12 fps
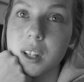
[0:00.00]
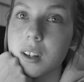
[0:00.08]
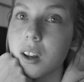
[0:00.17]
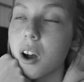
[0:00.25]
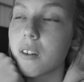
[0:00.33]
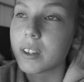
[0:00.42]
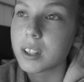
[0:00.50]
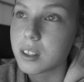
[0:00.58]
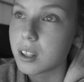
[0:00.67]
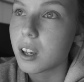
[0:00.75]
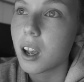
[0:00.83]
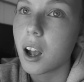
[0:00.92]
And
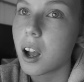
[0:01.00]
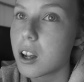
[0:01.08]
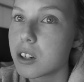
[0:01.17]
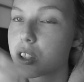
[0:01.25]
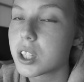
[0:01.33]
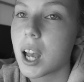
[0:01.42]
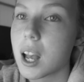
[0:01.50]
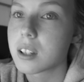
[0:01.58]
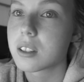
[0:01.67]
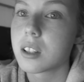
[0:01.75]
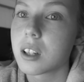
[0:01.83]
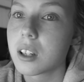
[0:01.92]
obviously, she
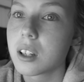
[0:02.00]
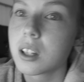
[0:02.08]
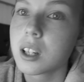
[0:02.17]
has to